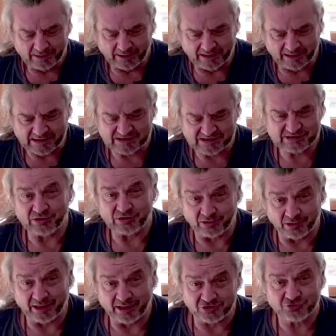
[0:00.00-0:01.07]
it's the
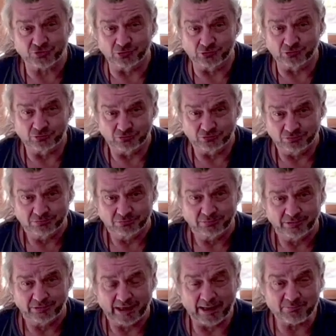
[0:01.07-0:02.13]
natural
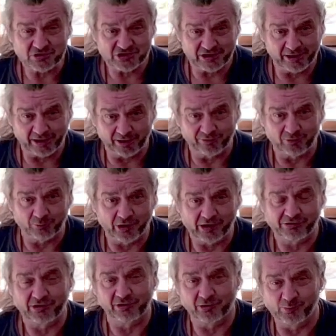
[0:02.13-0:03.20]
emptying of the
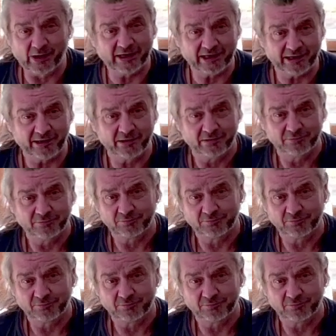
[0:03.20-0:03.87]
breath in the belly